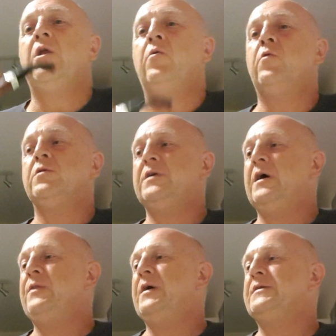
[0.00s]
I walked
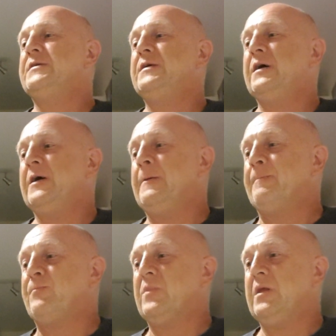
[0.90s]
down there today,
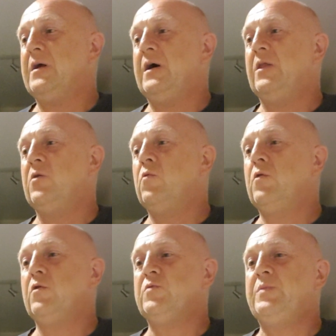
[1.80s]
and the
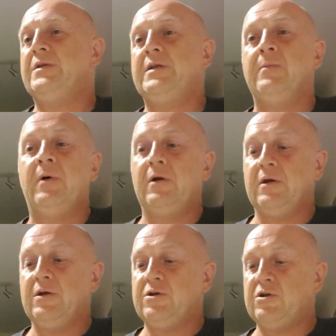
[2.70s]
wall has been
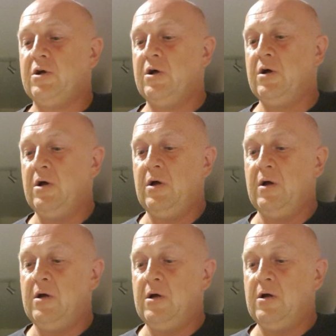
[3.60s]
demolished
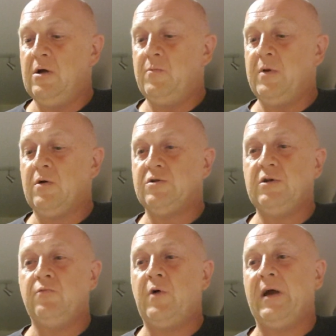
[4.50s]
because
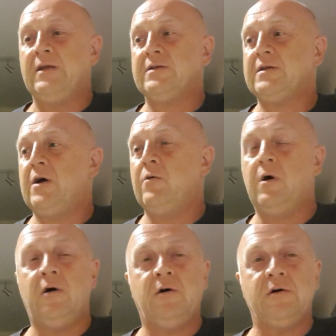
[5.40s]
it rained so
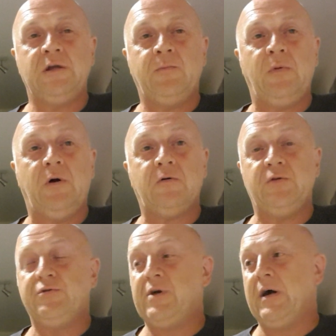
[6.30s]
hard it blocked the
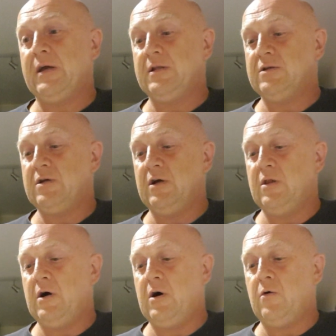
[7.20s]
drains, and
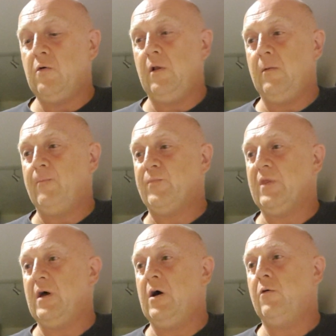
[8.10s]
the whole
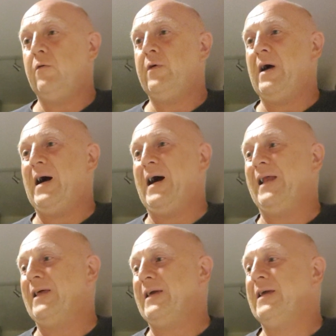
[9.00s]
of the
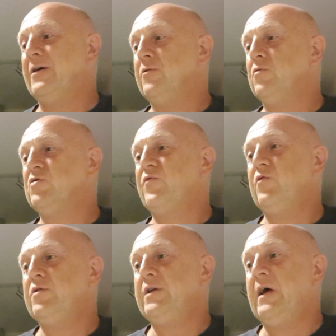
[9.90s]
alley was flooded